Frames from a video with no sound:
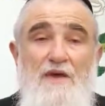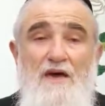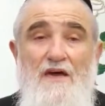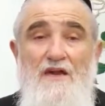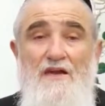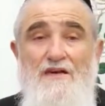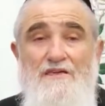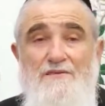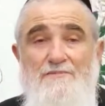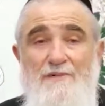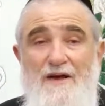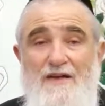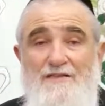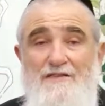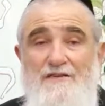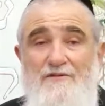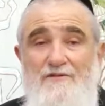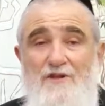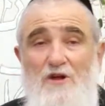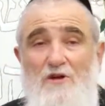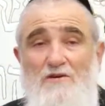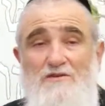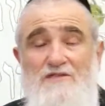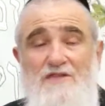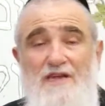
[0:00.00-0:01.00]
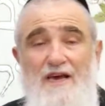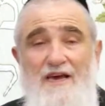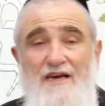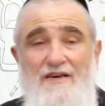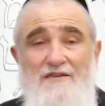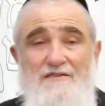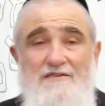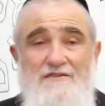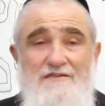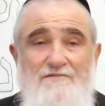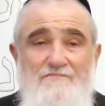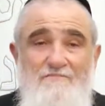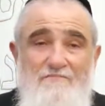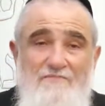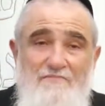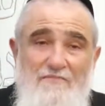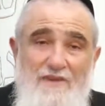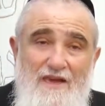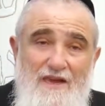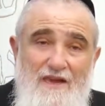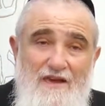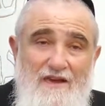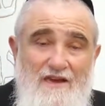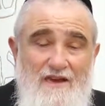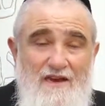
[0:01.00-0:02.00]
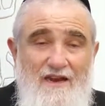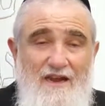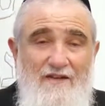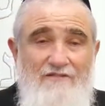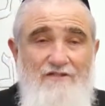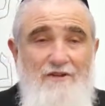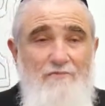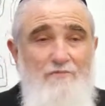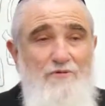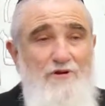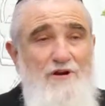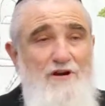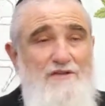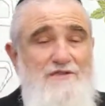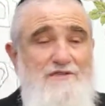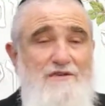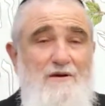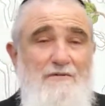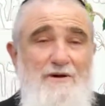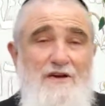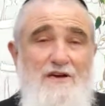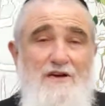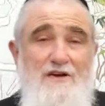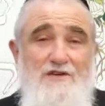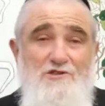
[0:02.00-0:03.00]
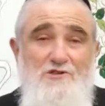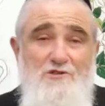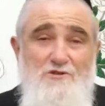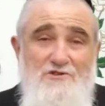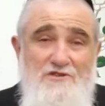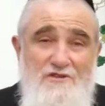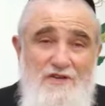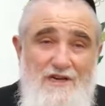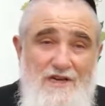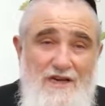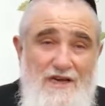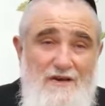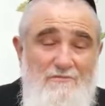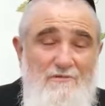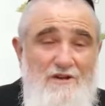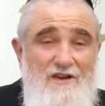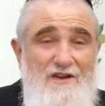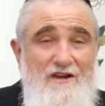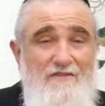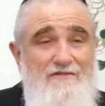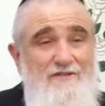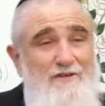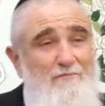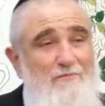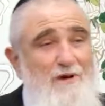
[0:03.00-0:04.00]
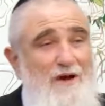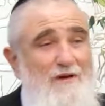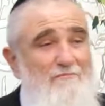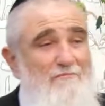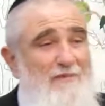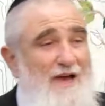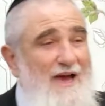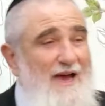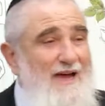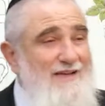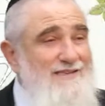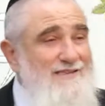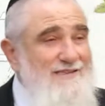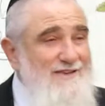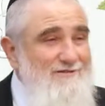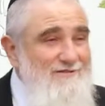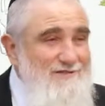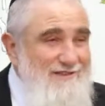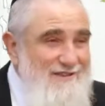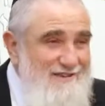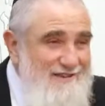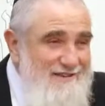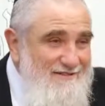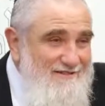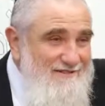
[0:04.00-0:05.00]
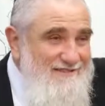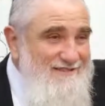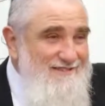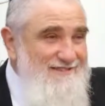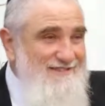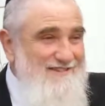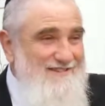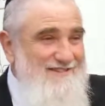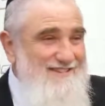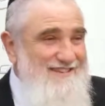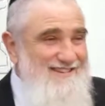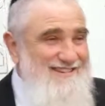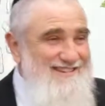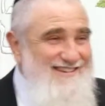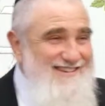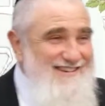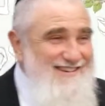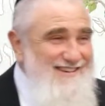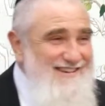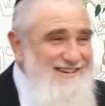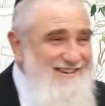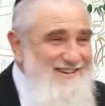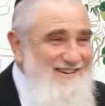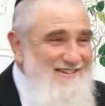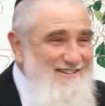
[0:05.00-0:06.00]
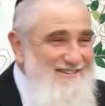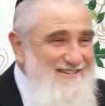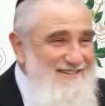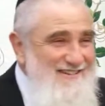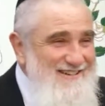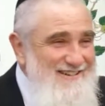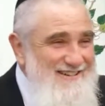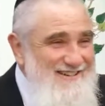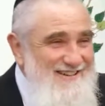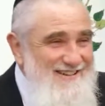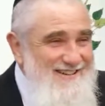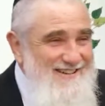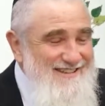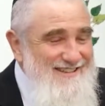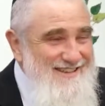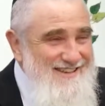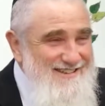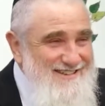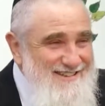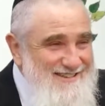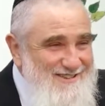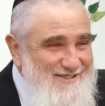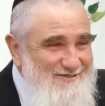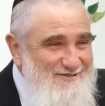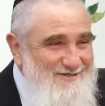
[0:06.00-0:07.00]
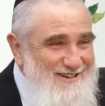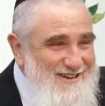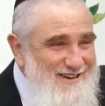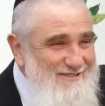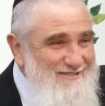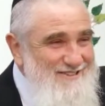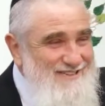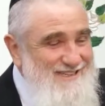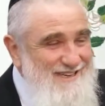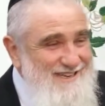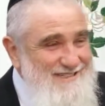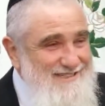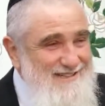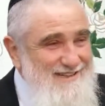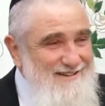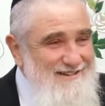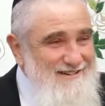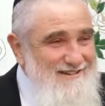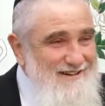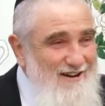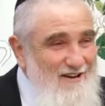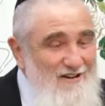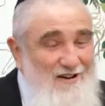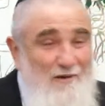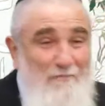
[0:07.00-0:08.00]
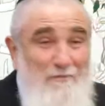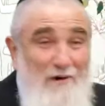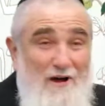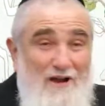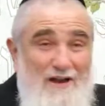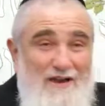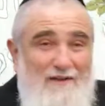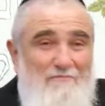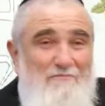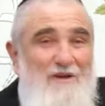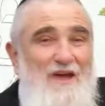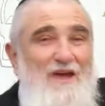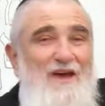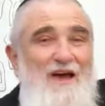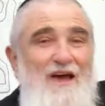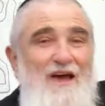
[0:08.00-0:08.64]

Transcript: inexpensive. In those days, you didn't have to put on some for team. You didn't have to buy mats. You know, it was like, it was little, you know, it just it was easier. Akapanim,